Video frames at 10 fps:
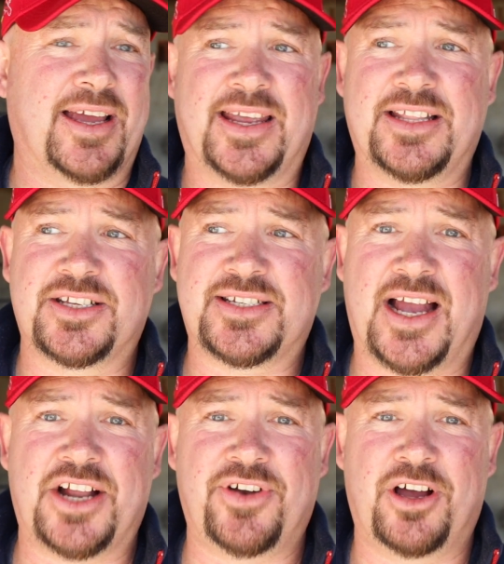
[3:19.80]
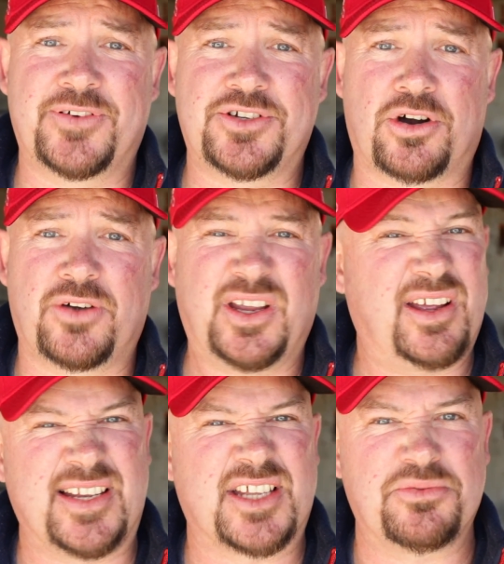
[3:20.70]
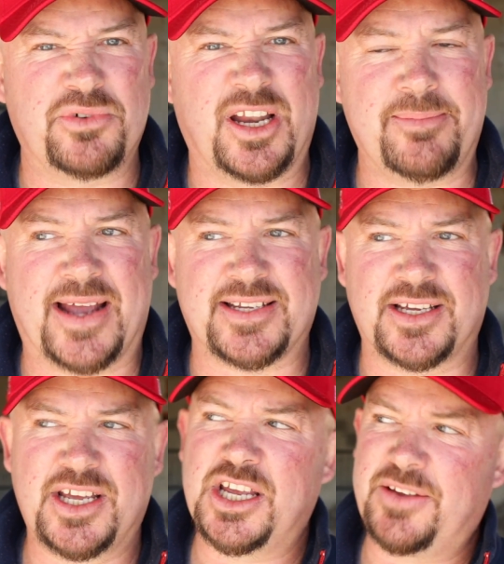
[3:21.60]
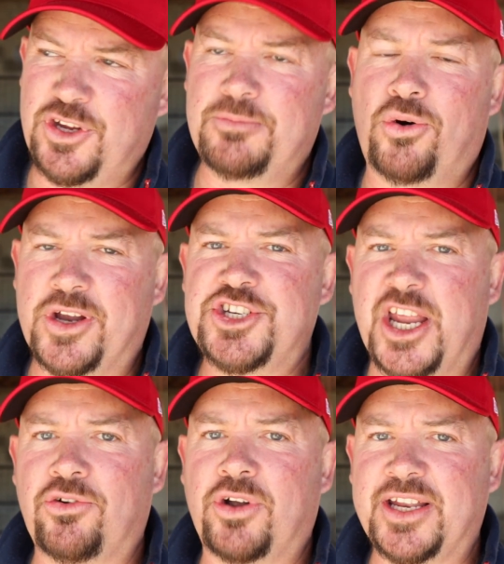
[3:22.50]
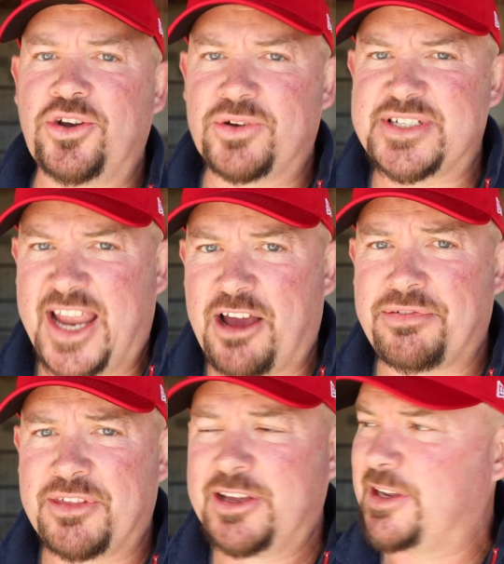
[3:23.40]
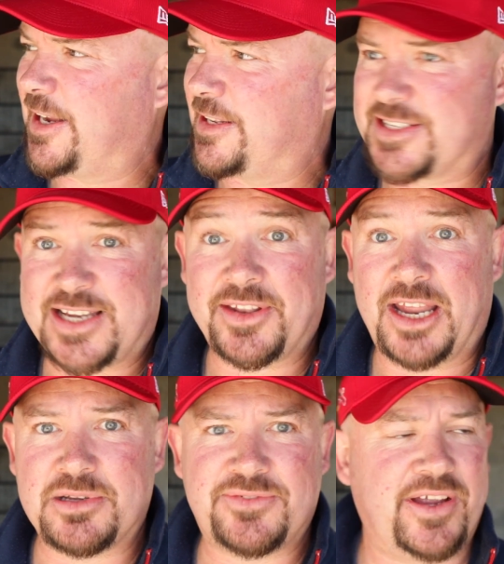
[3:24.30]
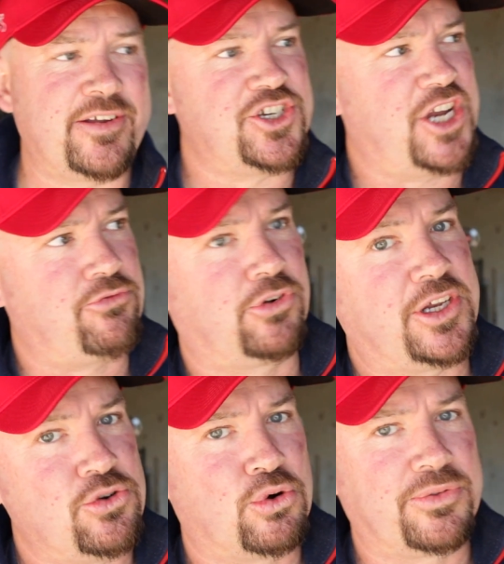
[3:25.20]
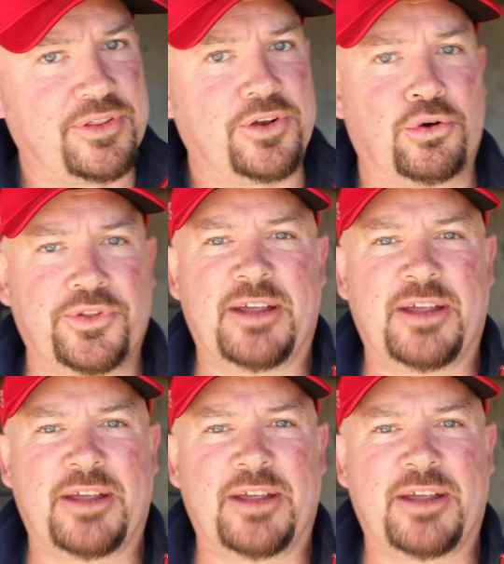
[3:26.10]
in the star trail photography, it doesn't really matter. If you point generally south in the southern hemisphere and generally north in the northern